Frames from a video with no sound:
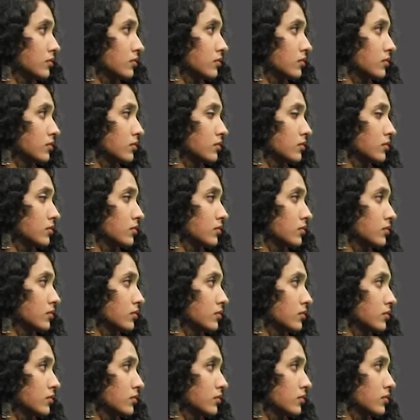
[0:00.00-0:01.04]

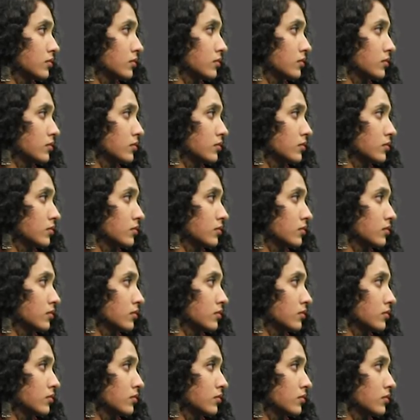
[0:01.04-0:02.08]

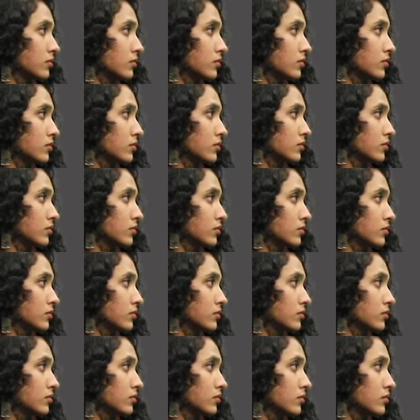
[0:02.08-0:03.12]

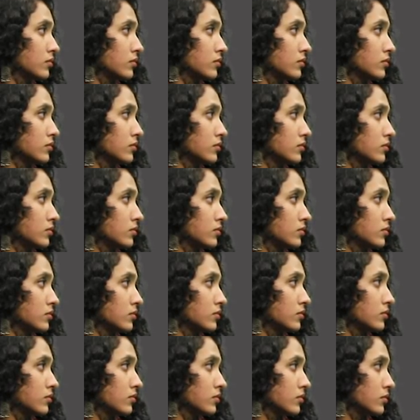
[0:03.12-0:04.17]

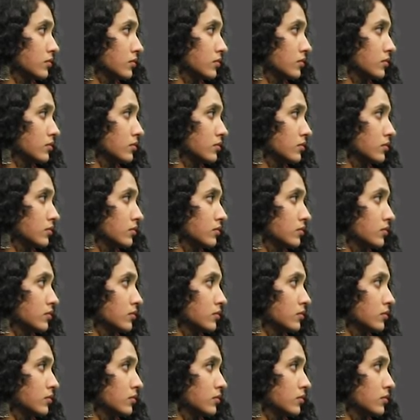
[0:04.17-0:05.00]
(silent)